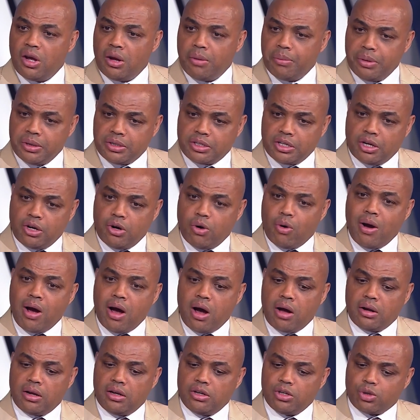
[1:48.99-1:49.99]
But to go
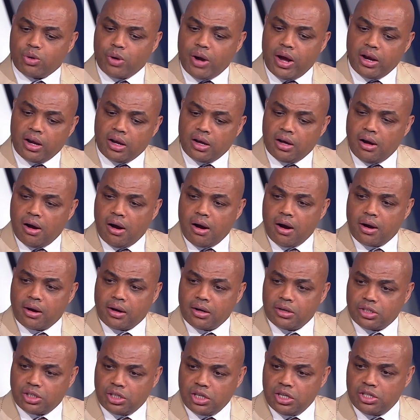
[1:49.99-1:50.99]
out and try to guard
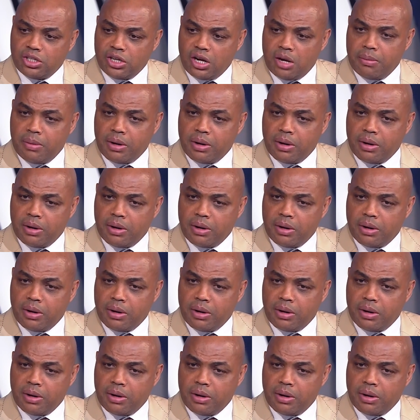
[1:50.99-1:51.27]
a C.J.